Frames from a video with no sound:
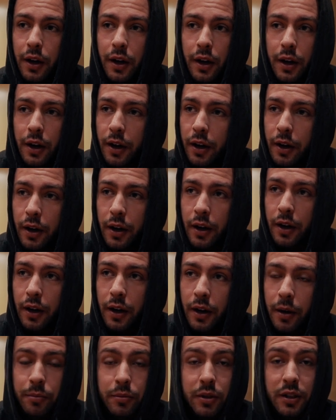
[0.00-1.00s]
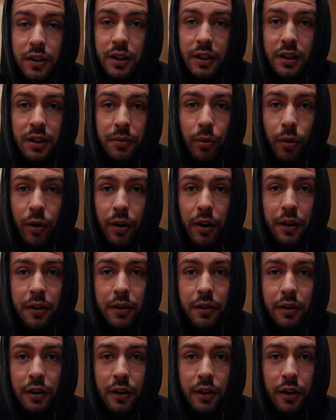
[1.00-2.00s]
I'm just disappointed,
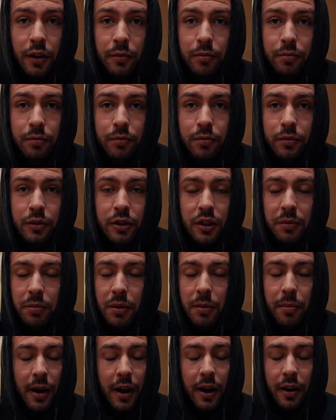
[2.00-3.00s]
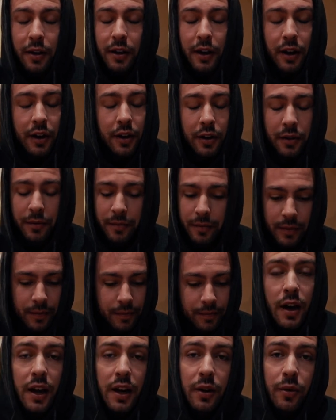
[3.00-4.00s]
you know? Just be better, Daniel.
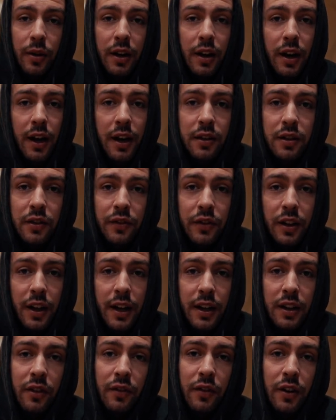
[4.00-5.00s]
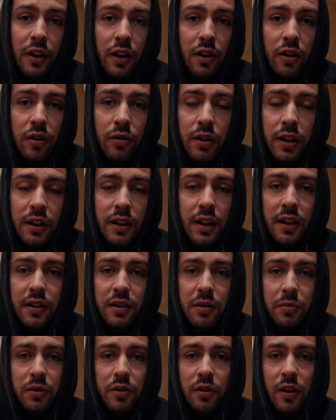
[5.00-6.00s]
Anyway guys, if you liked the video, hit
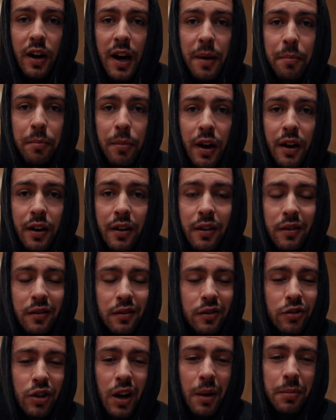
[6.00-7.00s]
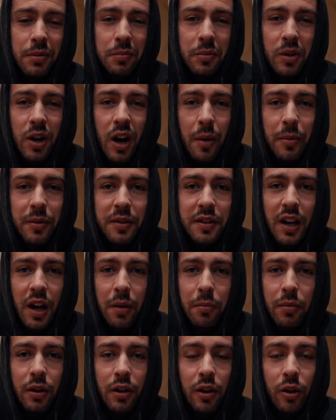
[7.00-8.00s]
that subscribe button, drop some comments
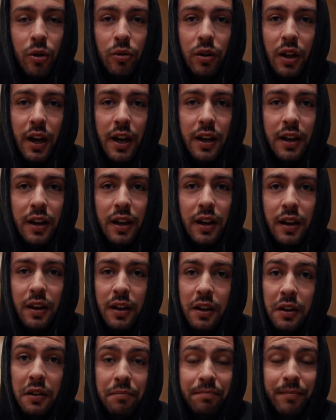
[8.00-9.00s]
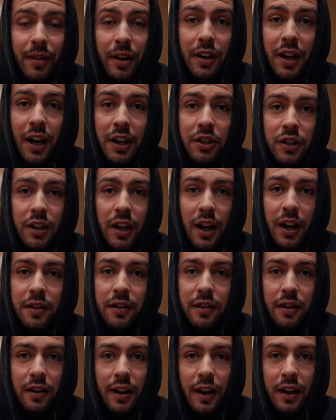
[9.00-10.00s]
down below, like it, and I'll catch you
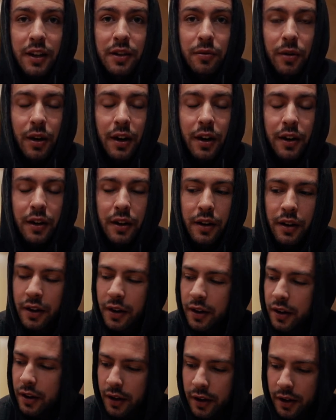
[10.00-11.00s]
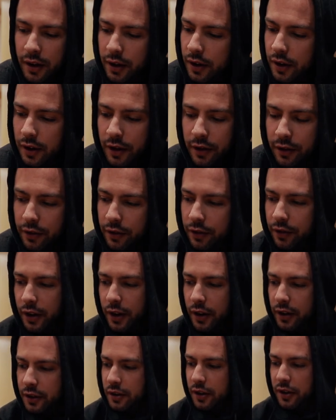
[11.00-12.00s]
guys in the next one.
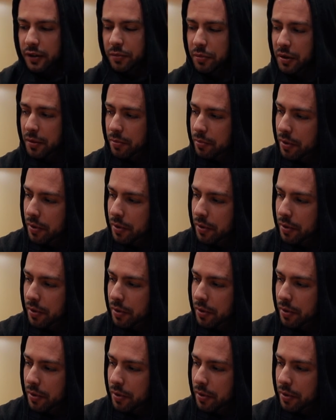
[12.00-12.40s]
Just be